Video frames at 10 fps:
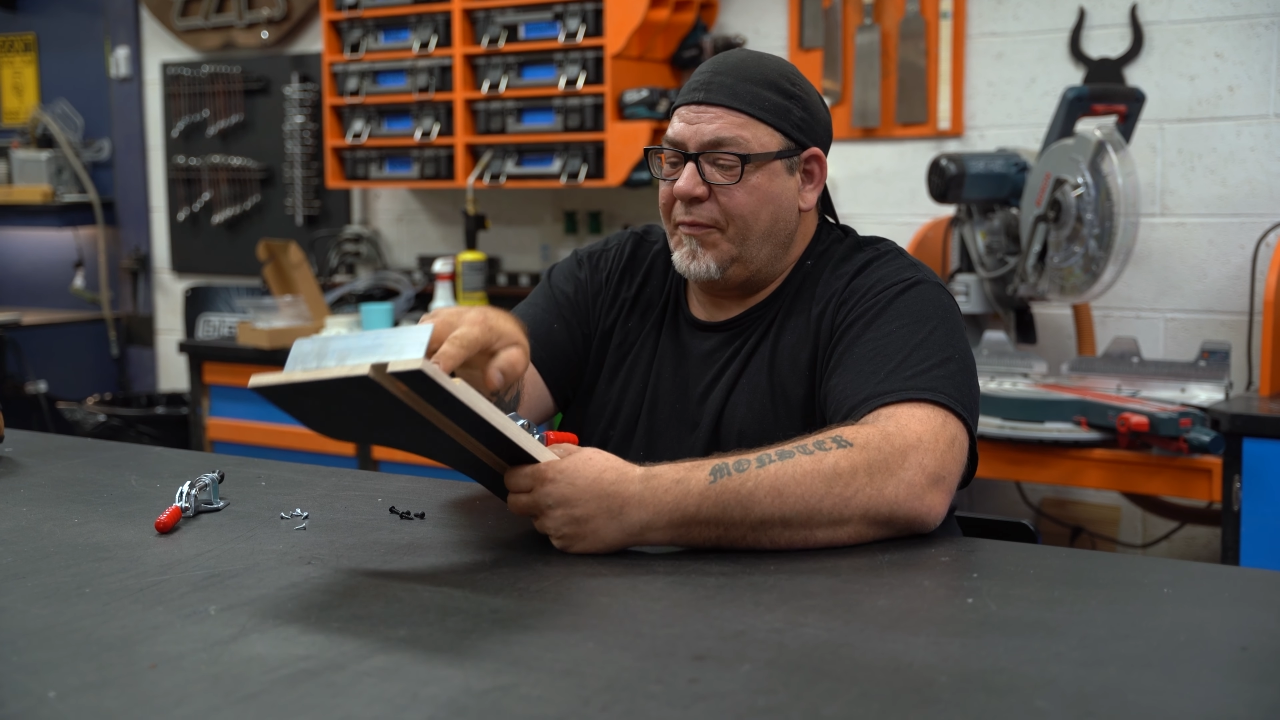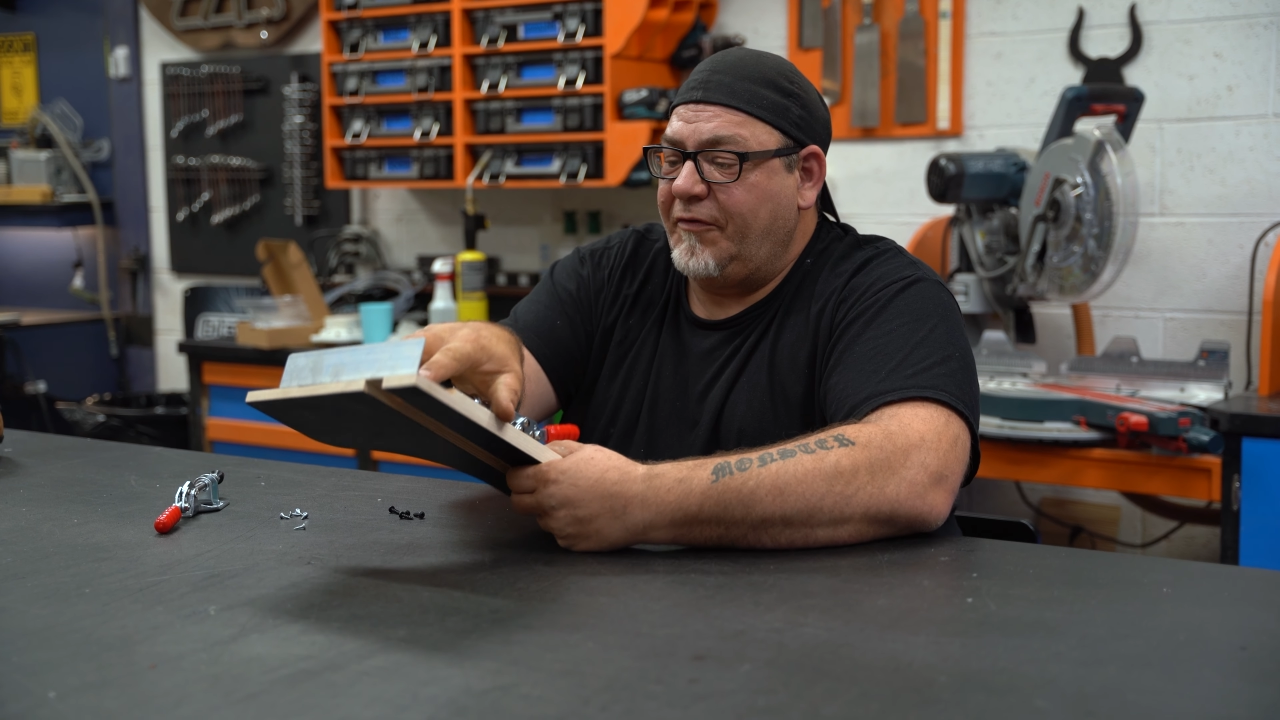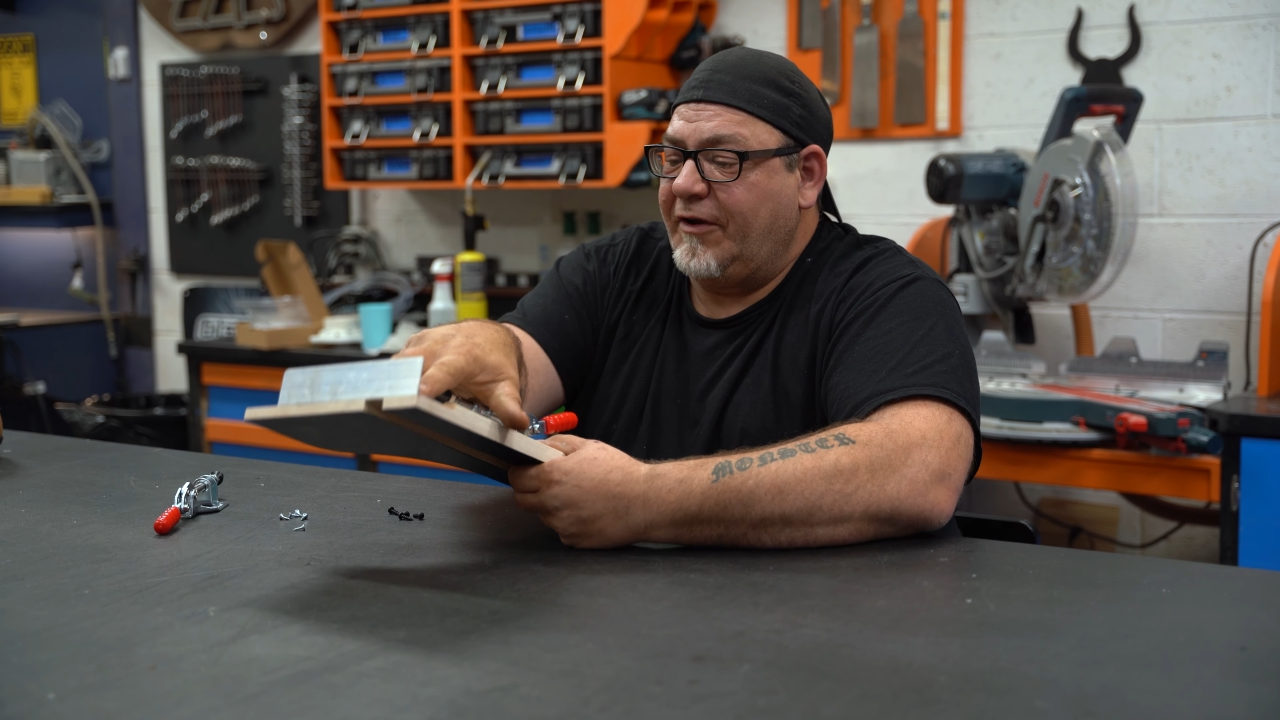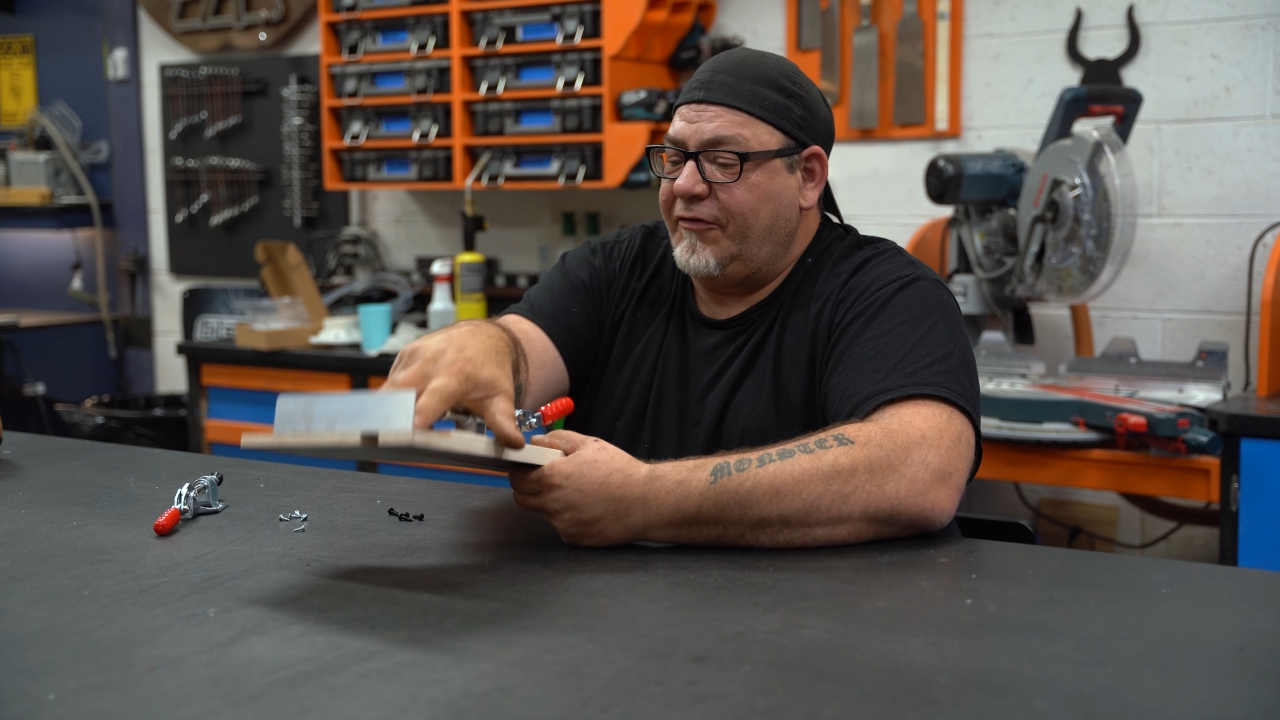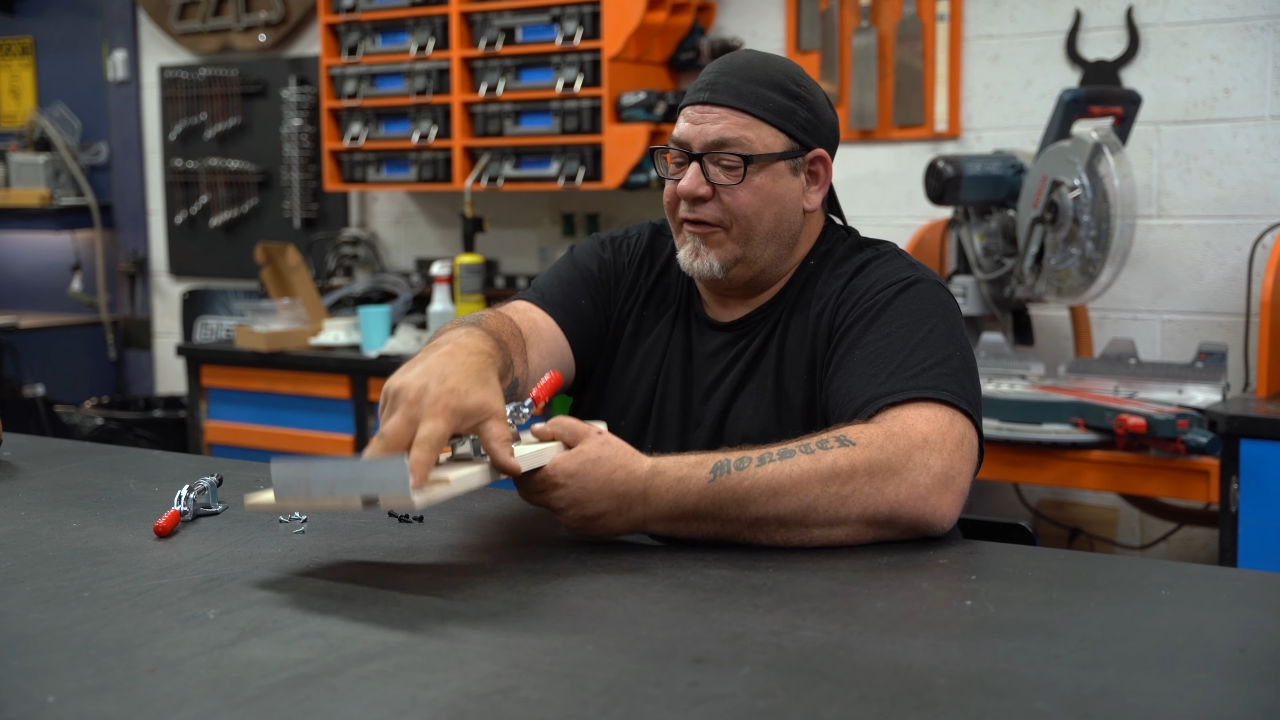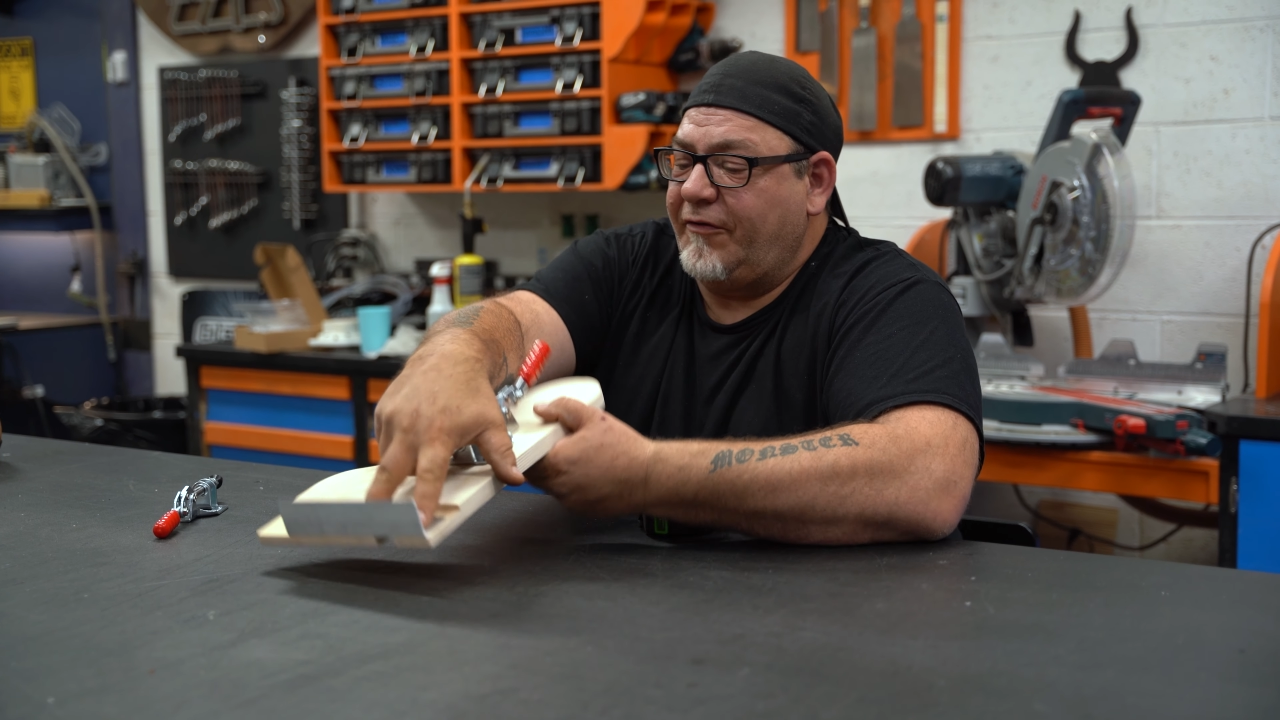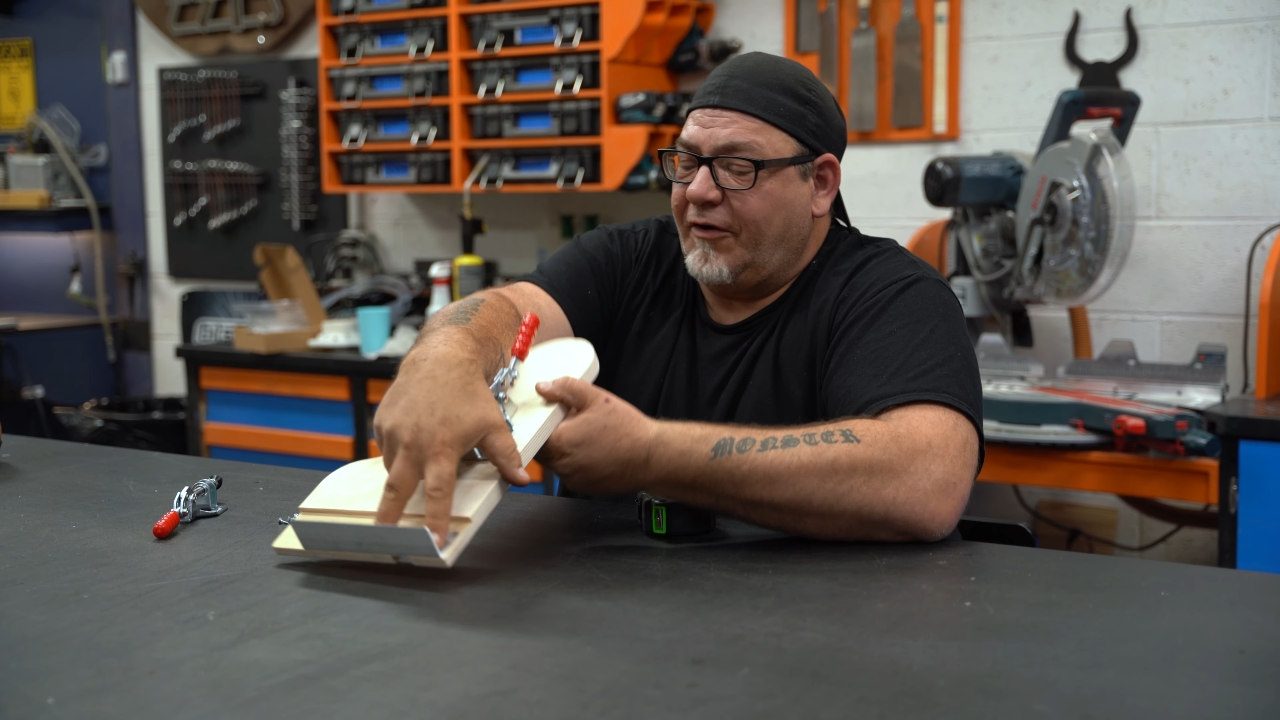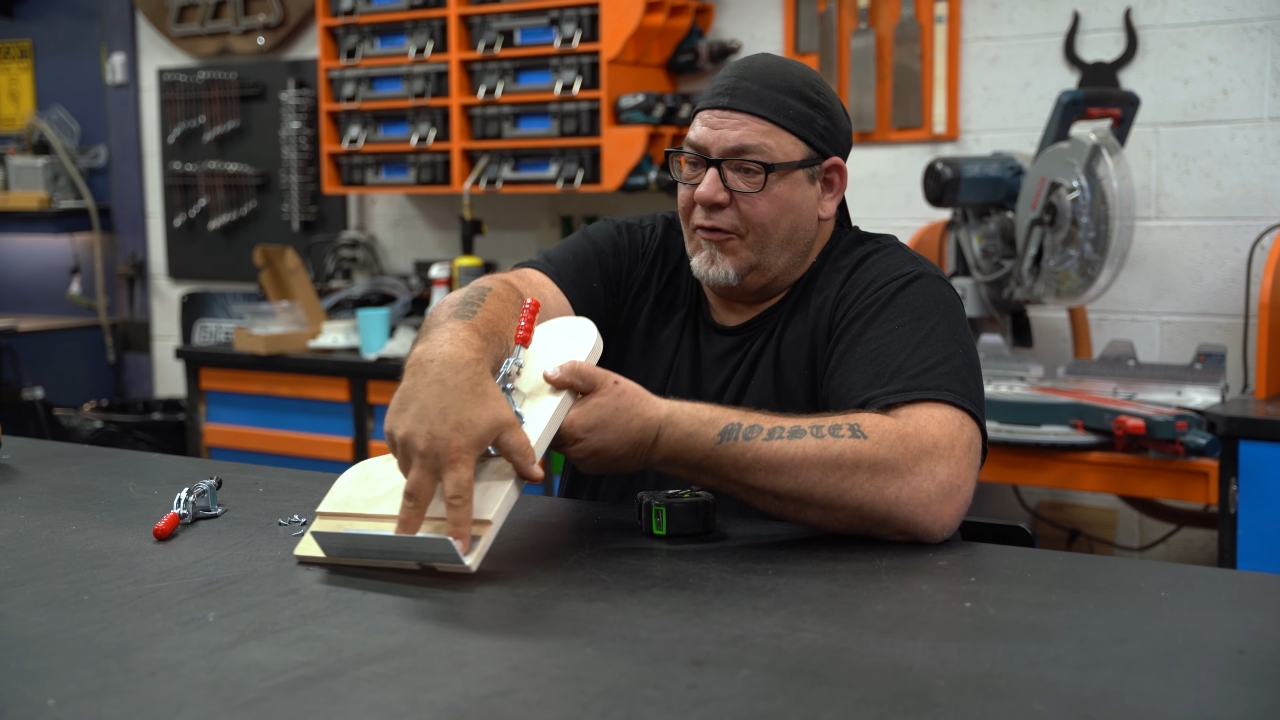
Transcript: positions are